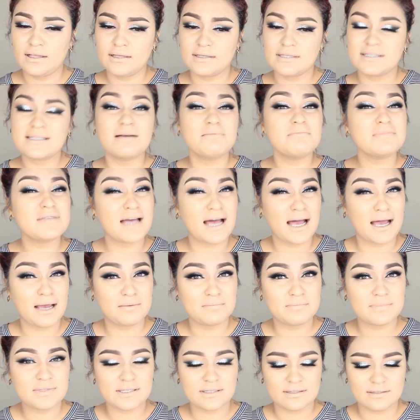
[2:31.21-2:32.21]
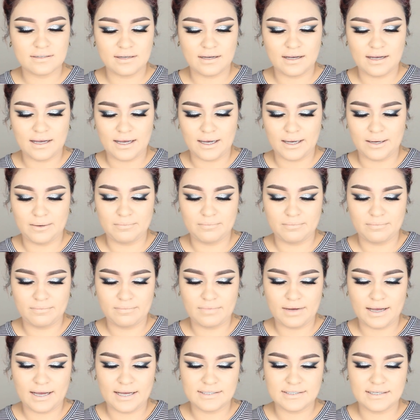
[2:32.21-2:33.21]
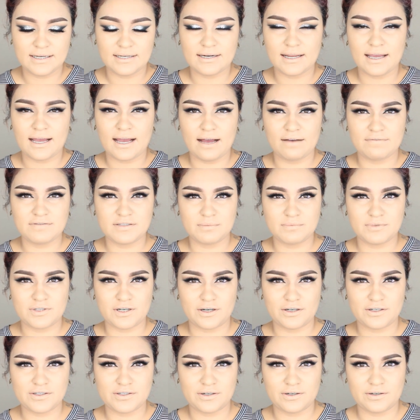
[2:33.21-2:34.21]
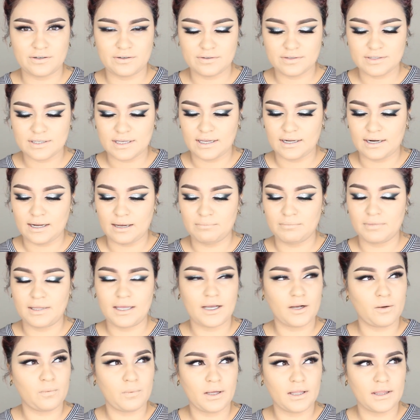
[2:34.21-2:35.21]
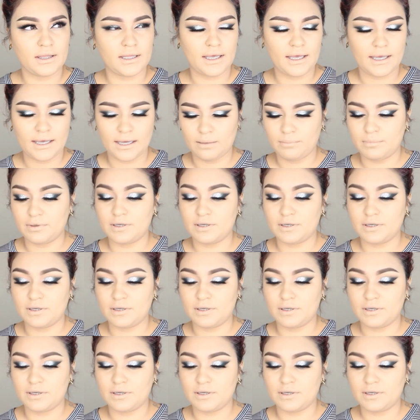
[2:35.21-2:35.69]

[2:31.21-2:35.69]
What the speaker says: sometimes I tend to have some dark circles and I'm like, what the heck?